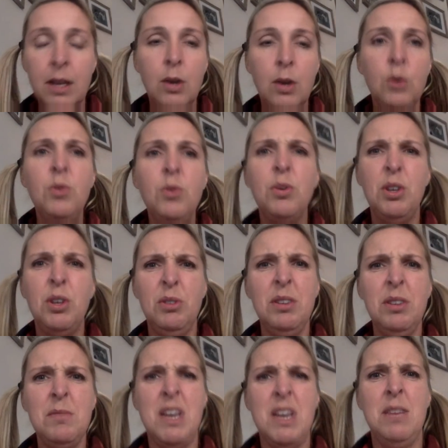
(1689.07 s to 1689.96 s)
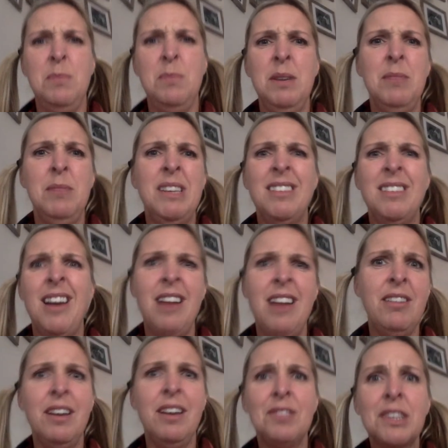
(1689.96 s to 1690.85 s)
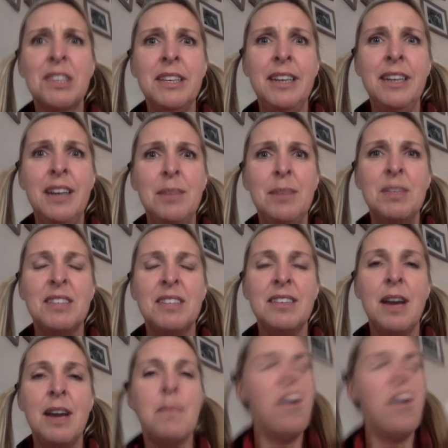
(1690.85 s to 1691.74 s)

make a big mess, and I don't have to clean it up this time.